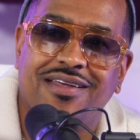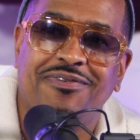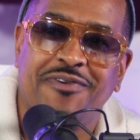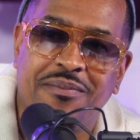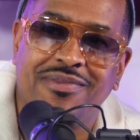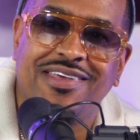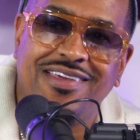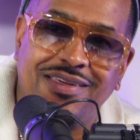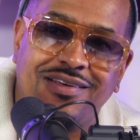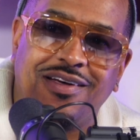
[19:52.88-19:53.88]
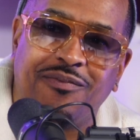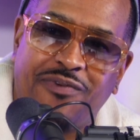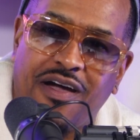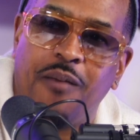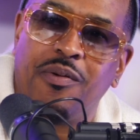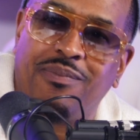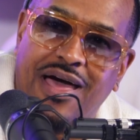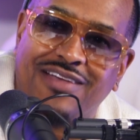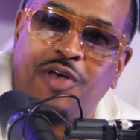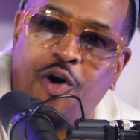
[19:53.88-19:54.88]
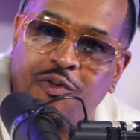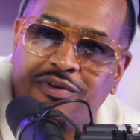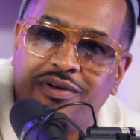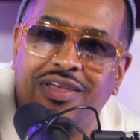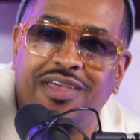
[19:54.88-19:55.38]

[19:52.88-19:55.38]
a family a couple blocks over.